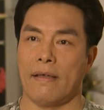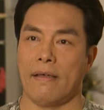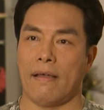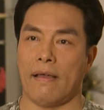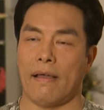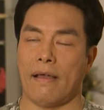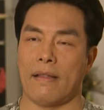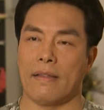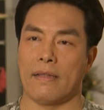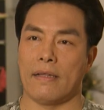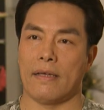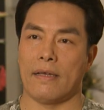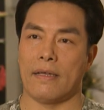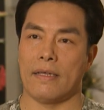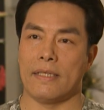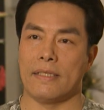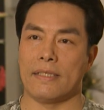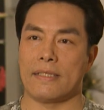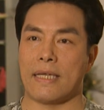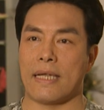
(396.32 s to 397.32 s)
And
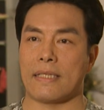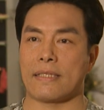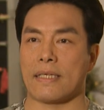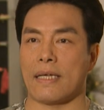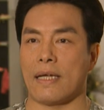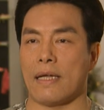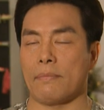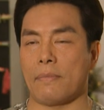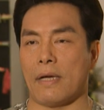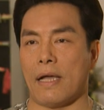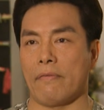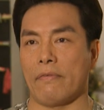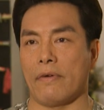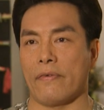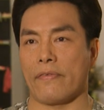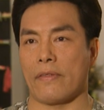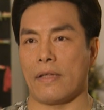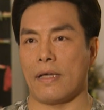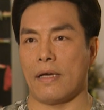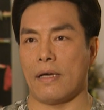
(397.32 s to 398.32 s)
in that time I
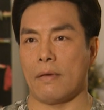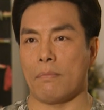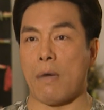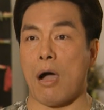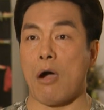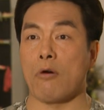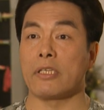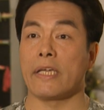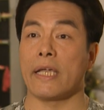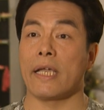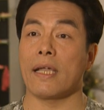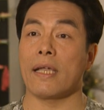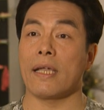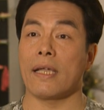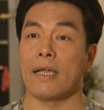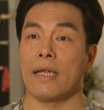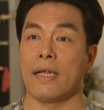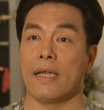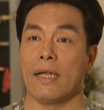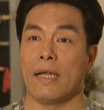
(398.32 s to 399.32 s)
with Mao Ying
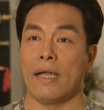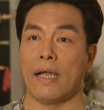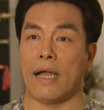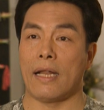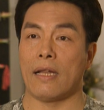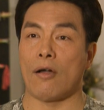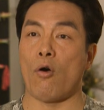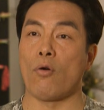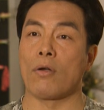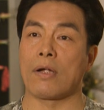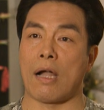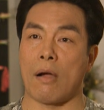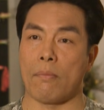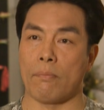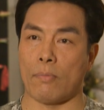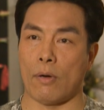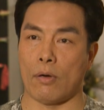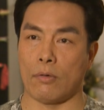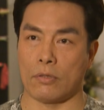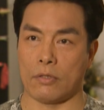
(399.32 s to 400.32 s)
and Hong
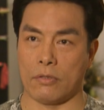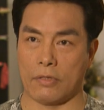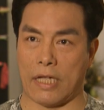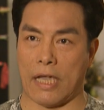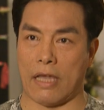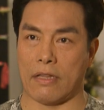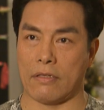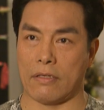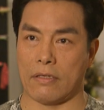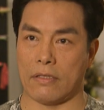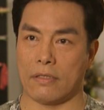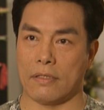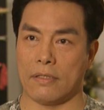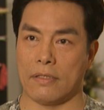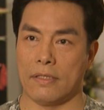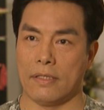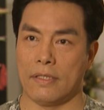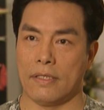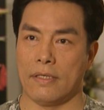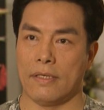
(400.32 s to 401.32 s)
Gambo together,
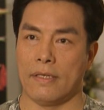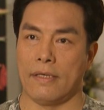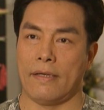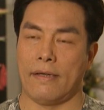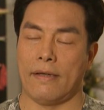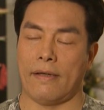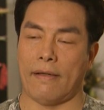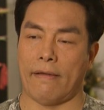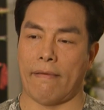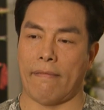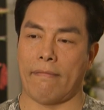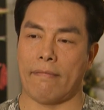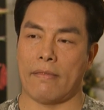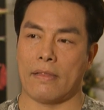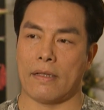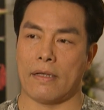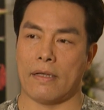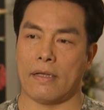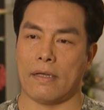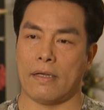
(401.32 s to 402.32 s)
and
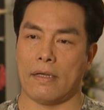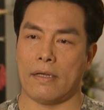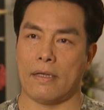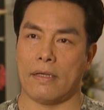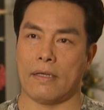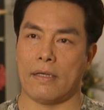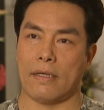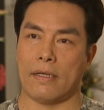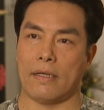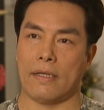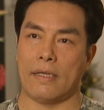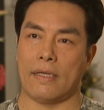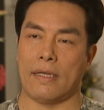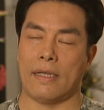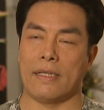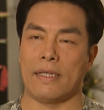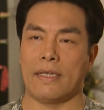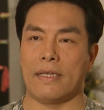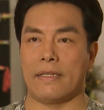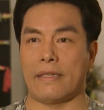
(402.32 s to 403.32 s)

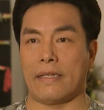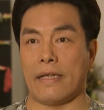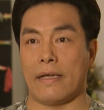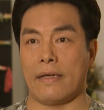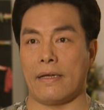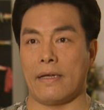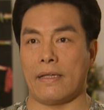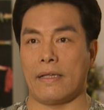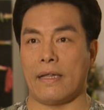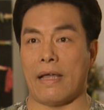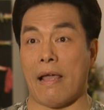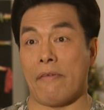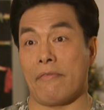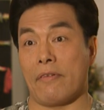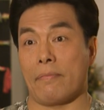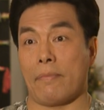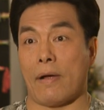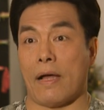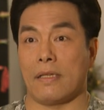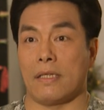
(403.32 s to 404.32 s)
he there, and
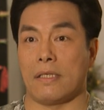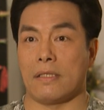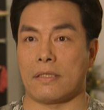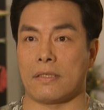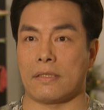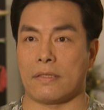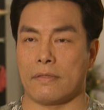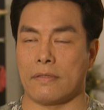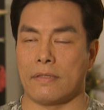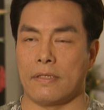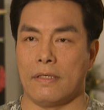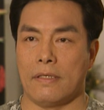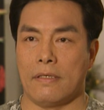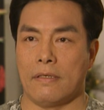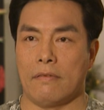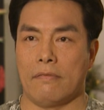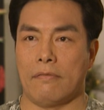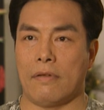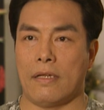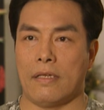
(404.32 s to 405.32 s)
everybody's
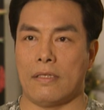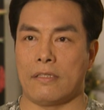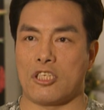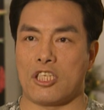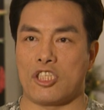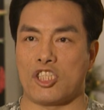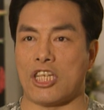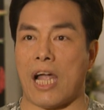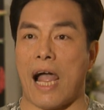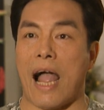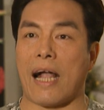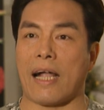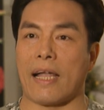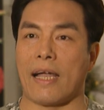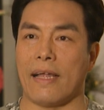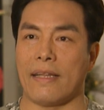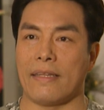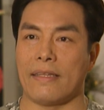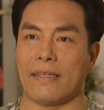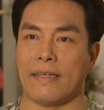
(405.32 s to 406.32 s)
very shocked,
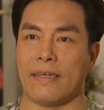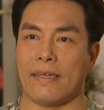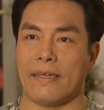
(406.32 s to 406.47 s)
and